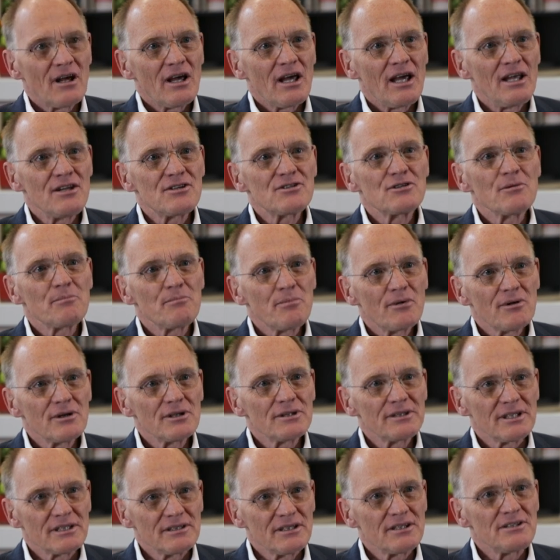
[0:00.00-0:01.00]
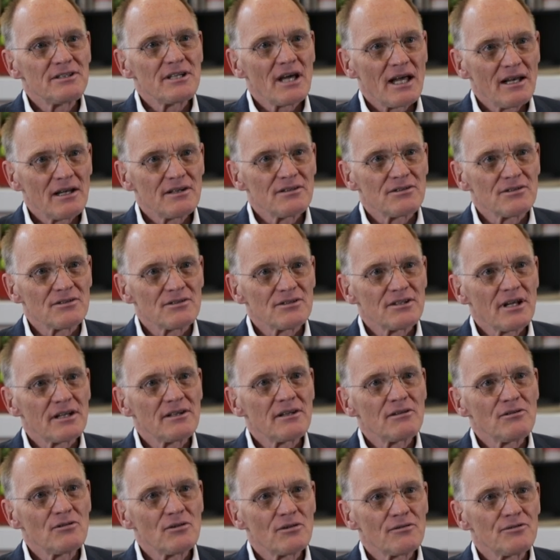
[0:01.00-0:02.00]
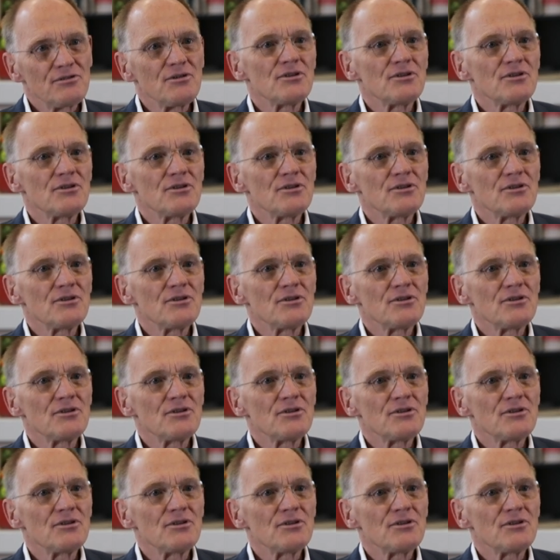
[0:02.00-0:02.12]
in supporting the challenges that you have